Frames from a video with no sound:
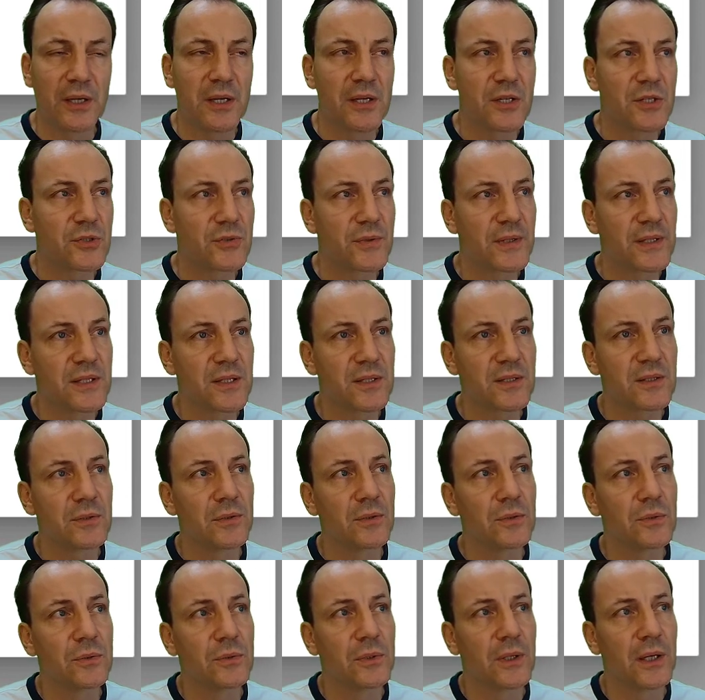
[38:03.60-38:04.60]
switch
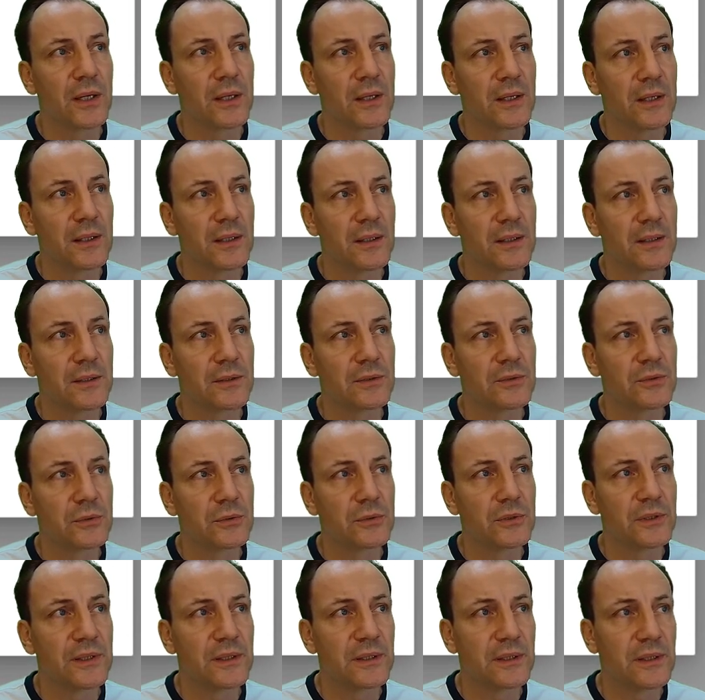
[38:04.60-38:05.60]
to
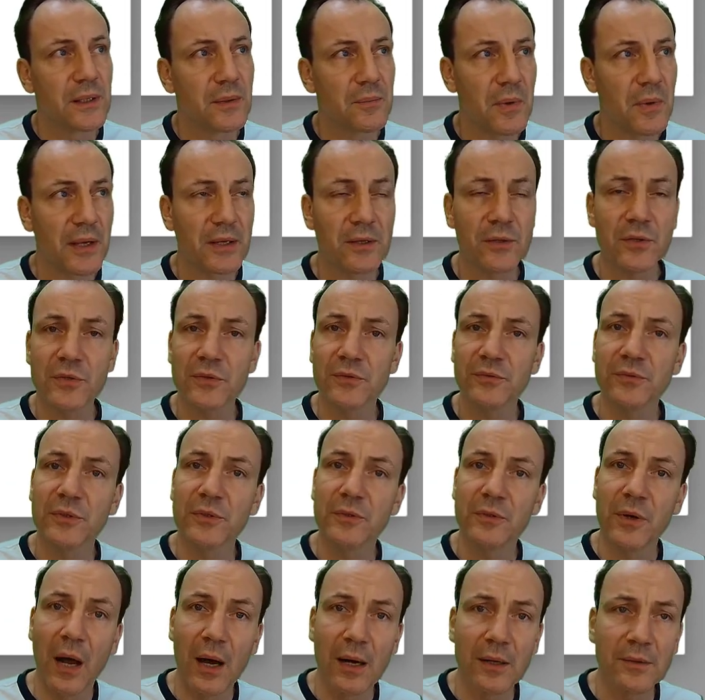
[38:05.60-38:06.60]
the Microsoft
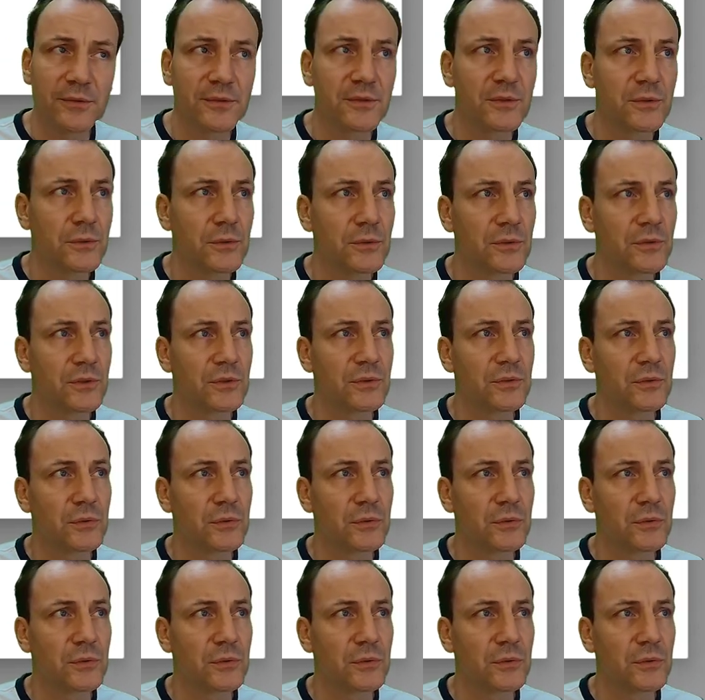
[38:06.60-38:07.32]
Graph tool, the tool